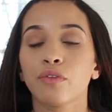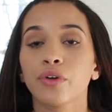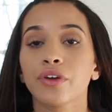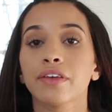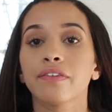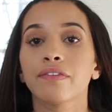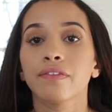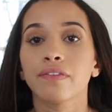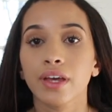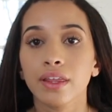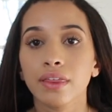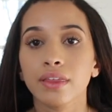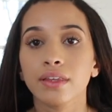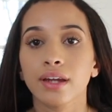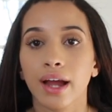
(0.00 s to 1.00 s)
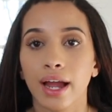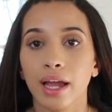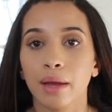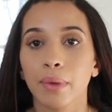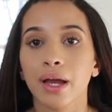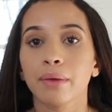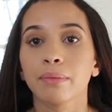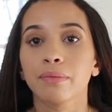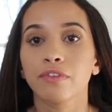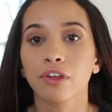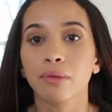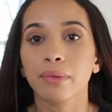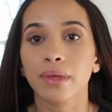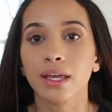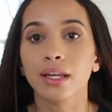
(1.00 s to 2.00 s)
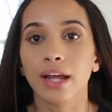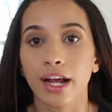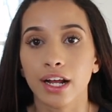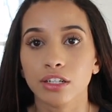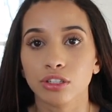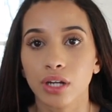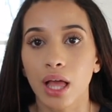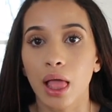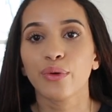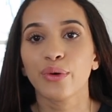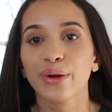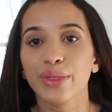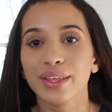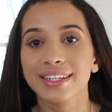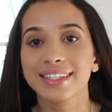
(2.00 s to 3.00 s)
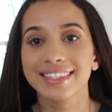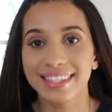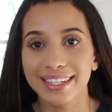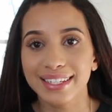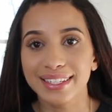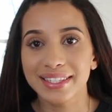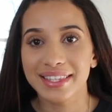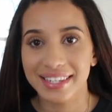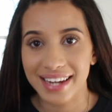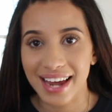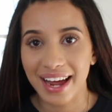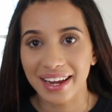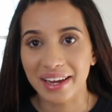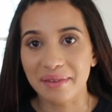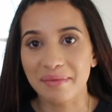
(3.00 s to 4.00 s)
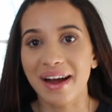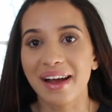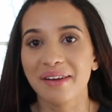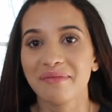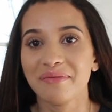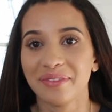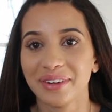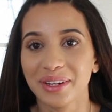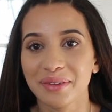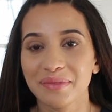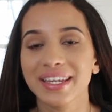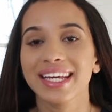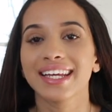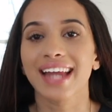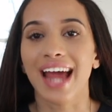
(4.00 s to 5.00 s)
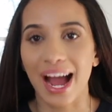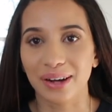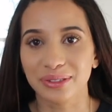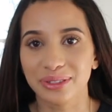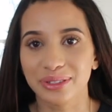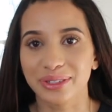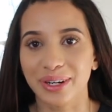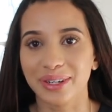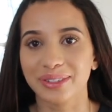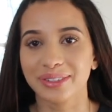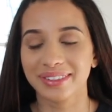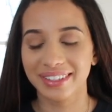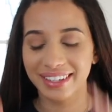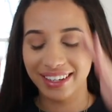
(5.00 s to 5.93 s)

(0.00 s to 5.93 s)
for the fifth time I'm filming an act. for the sixth time I am filming an outro.